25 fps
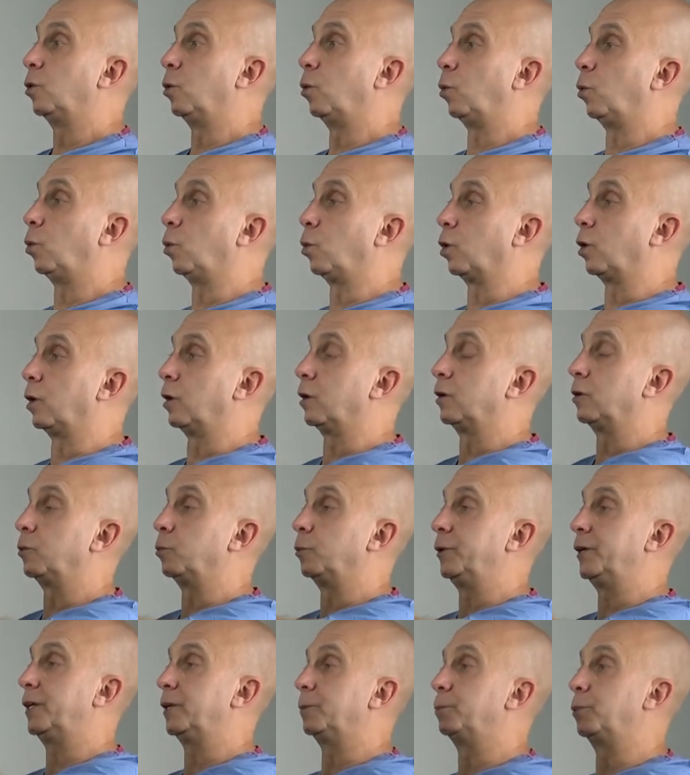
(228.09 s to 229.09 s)
or
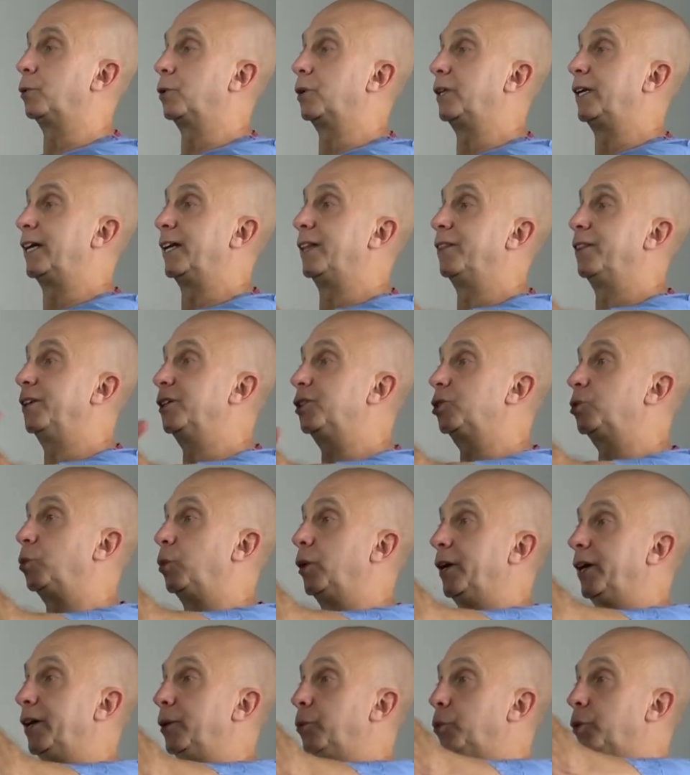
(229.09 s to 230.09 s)
we can put it on this
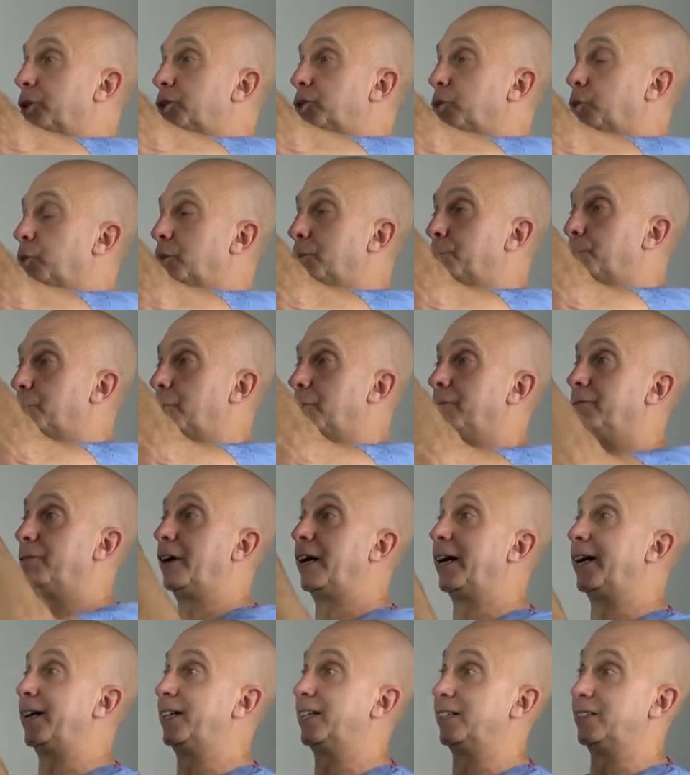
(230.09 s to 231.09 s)
way, which would
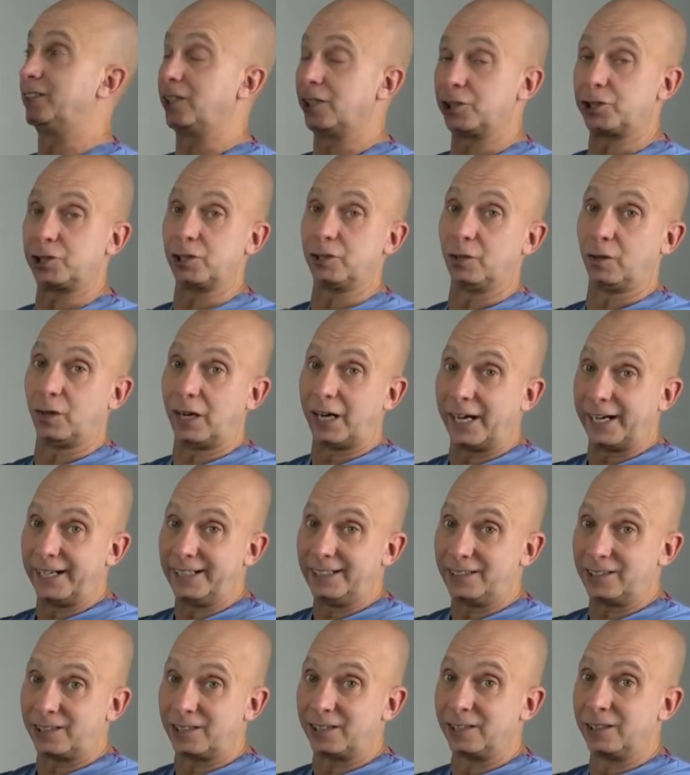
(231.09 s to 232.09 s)
provide additional
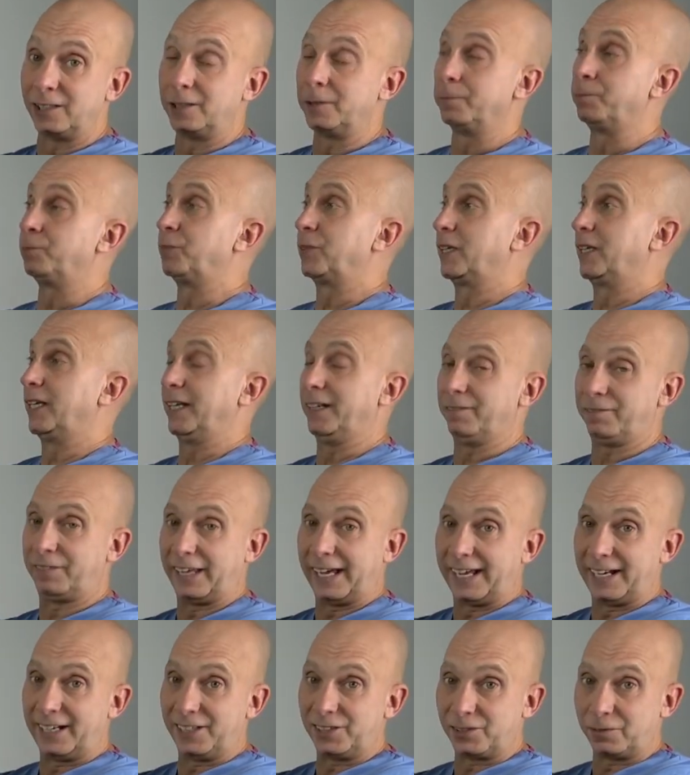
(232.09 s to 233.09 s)
height if
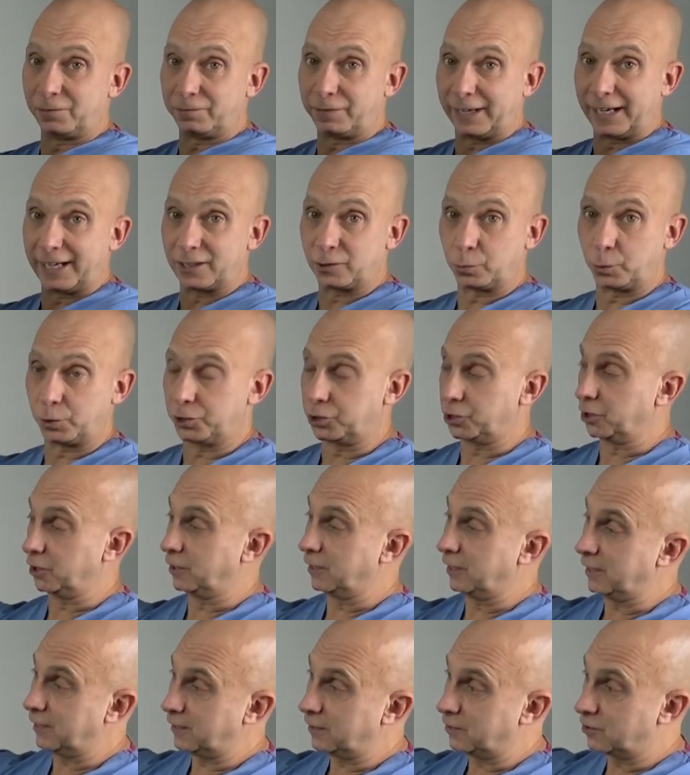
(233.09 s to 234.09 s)
that is in fact what she
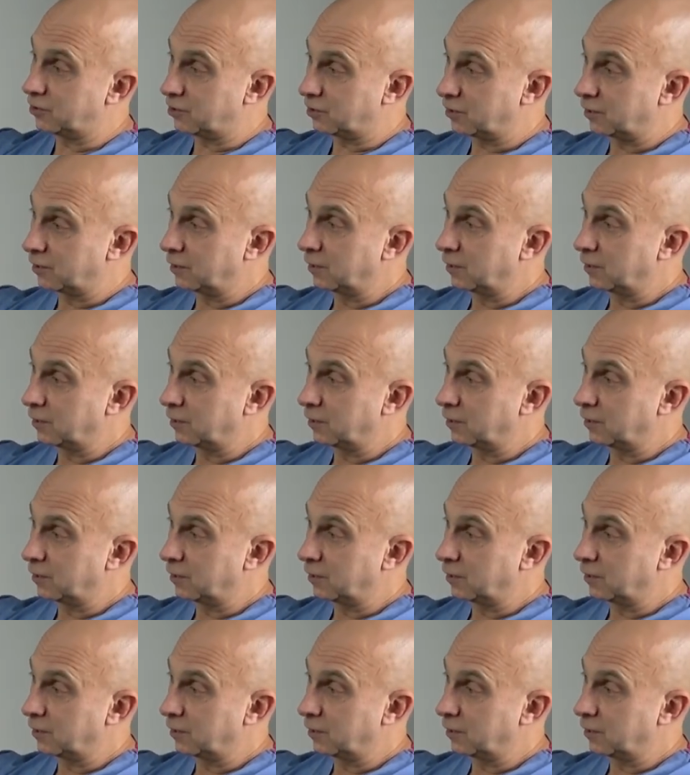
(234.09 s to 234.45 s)
needs,